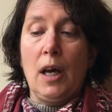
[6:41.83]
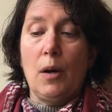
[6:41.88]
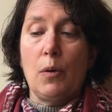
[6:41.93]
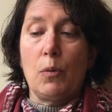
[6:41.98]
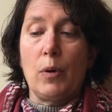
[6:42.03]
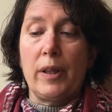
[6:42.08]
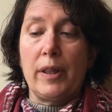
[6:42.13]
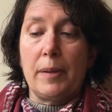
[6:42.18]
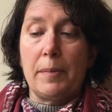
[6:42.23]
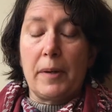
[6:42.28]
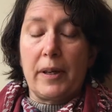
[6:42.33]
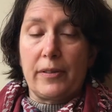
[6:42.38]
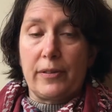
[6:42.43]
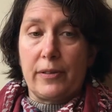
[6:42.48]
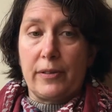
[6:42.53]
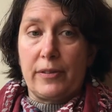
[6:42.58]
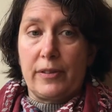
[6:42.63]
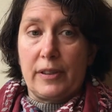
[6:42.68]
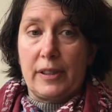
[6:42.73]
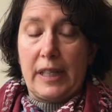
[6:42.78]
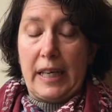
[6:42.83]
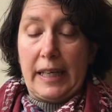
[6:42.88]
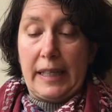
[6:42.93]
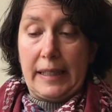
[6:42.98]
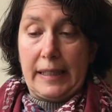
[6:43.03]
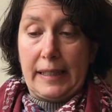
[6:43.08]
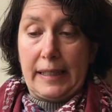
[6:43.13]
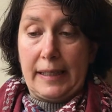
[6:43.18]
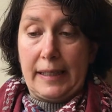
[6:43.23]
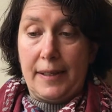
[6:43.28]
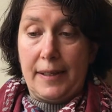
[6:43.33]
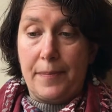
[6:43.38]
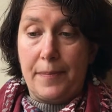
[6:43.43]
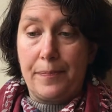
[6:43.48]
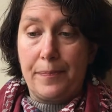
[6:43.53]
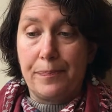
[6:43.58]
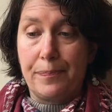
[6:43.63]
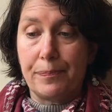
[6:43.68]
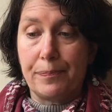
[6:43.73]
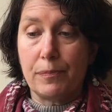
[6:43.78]
when the muscles are tight.
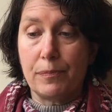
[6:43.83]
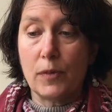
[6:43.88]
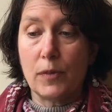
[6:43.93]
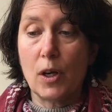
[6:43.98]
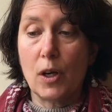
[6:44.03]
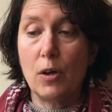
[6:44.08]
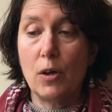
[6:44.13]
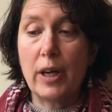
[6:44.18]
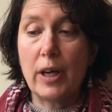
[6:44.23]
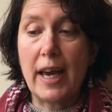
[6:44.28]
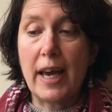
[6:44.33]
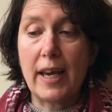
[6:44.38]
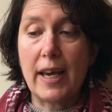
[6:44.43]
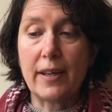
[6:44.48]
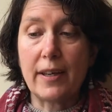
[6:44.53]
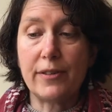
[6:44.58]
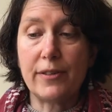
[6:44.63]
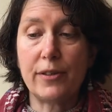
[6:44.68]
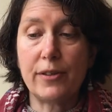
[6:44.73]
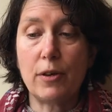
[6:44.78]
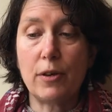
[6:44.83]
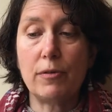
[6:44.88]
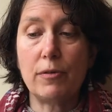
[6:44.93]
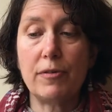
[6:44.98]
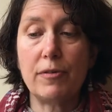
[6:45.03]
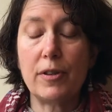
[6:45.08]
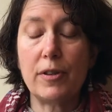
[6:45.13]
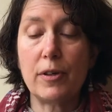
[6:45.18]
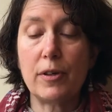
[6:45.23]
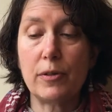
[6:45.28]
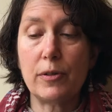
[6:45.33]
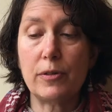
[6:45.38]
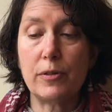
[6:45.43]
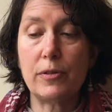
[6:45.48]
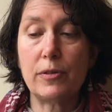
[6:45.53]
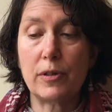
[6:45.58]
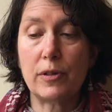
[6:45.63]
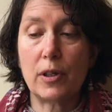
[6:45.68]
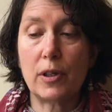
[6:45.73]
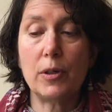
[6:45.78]
Okay, so for
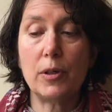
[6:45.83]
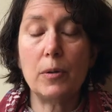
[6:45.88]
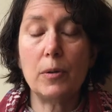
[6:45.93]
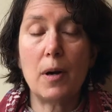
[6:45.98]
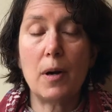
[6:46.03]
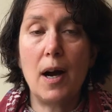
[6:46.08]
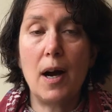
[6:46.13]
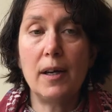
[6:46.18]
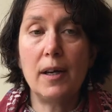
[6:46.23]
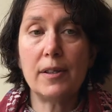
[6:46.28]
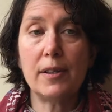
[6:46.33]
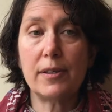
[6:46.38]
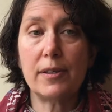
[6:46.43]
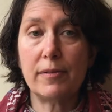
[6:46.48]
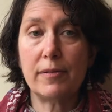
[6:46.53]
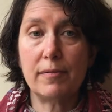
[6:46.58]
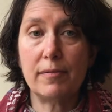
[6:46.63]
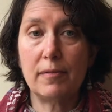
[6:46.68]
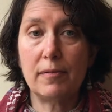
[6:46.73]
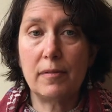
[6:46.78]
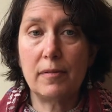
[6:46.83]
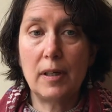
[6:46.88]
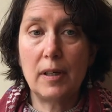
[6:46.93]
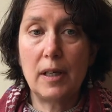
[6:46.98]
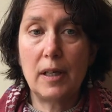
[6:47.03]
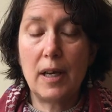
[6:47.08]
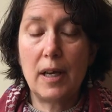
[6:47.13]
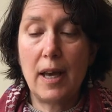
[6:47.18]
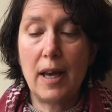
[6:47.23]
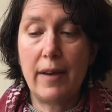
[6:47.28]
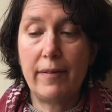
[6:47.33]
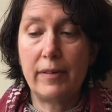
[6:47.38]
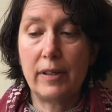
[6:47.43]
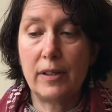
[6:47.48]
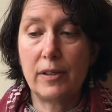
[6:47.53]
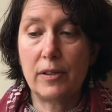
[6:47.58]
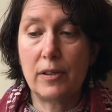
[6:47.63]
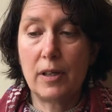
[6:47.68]
those who aren't having